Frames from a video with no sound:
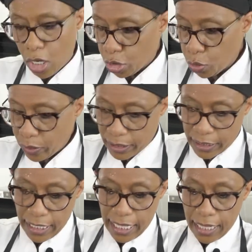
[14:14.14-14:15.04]
You will
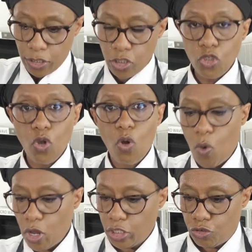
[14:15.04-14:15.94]
see that there's no
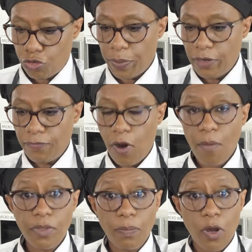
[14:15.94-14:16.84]
water dripping
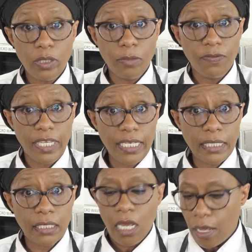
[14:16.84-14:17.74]
from the bottom of this